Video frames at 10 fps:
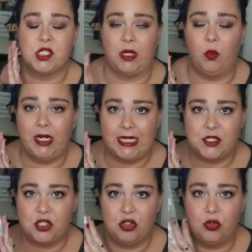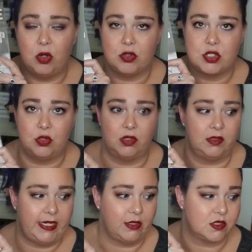which I want to get to sooner
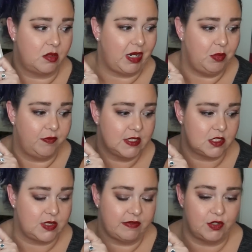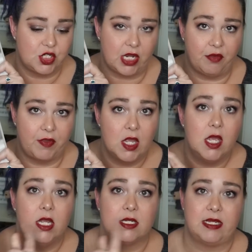than later, so I might move this to a different shelf
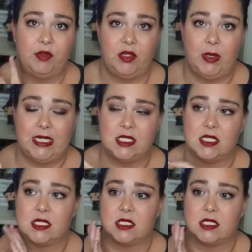because I really want to get to this.